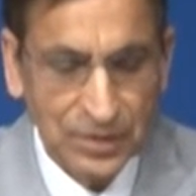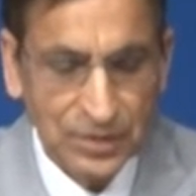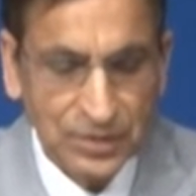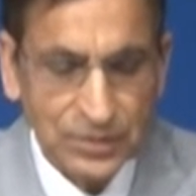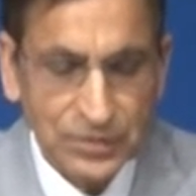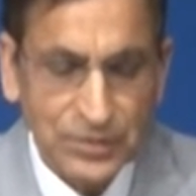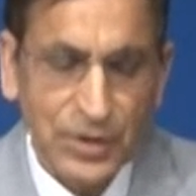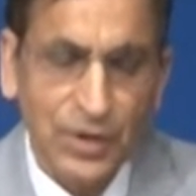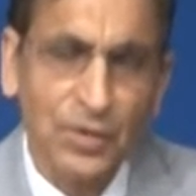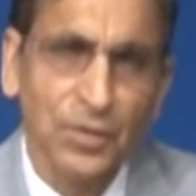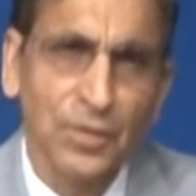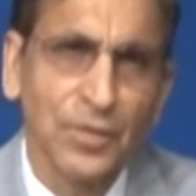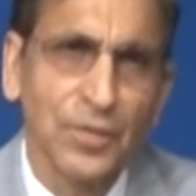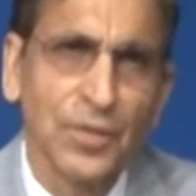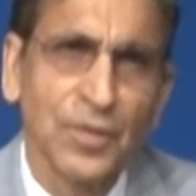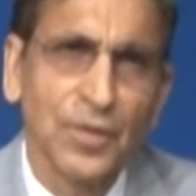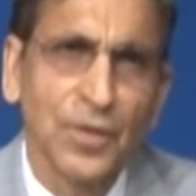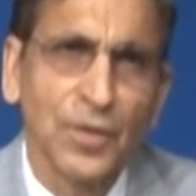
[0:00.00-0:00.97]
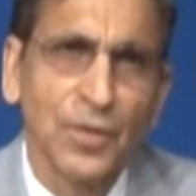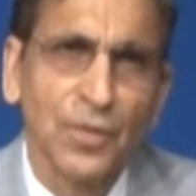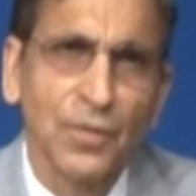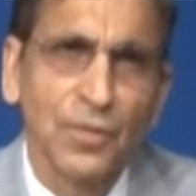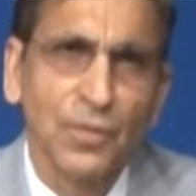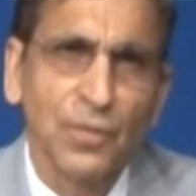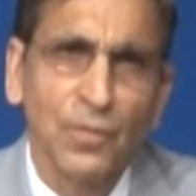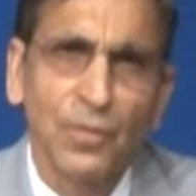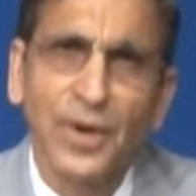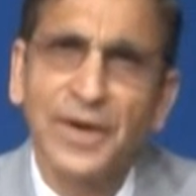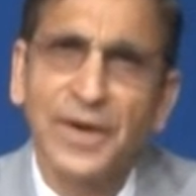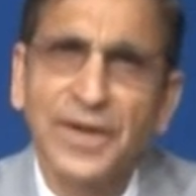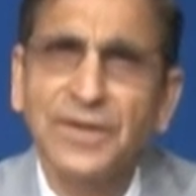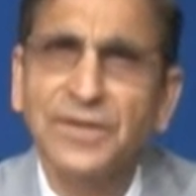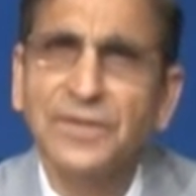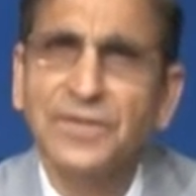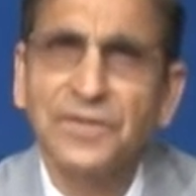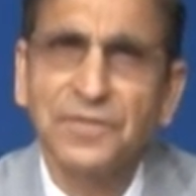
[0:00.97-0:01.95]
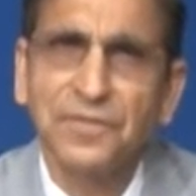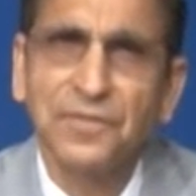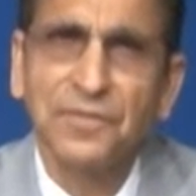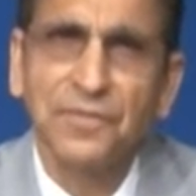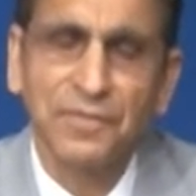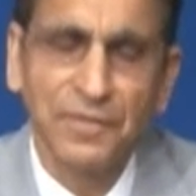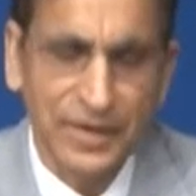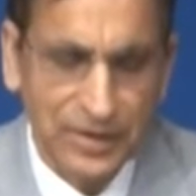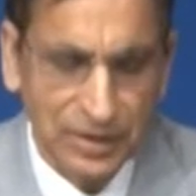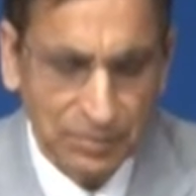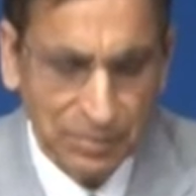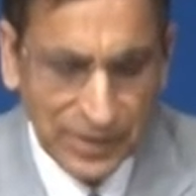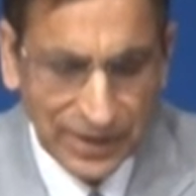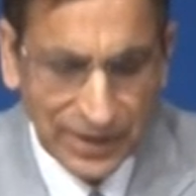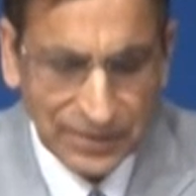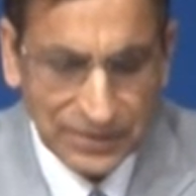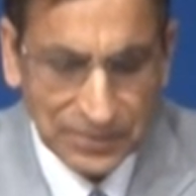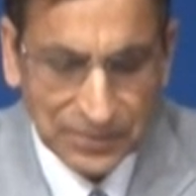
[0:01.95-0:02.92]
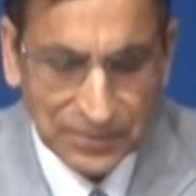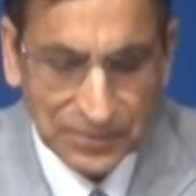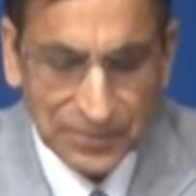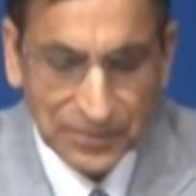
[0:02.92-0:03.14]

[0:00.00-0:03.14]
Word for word: So, what is Vedic math?